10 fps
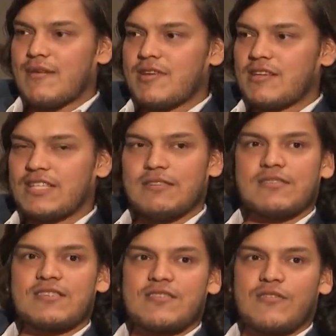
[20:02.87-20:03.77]
I mean she
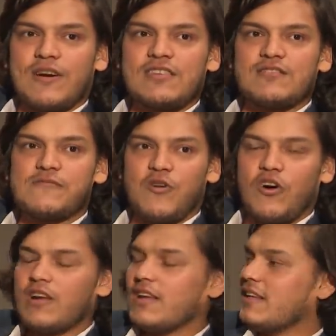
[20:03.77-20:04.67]
was quite
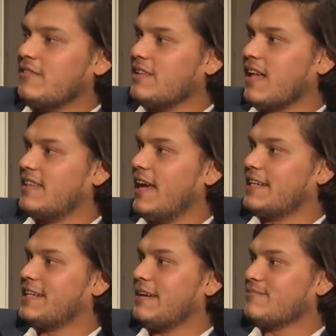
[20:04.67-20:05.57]
small even at
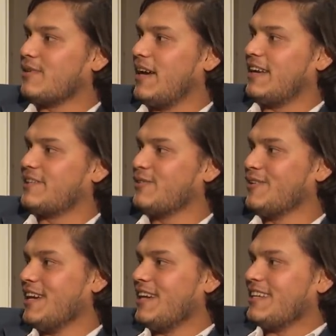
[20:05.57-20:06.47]
that time, so I had to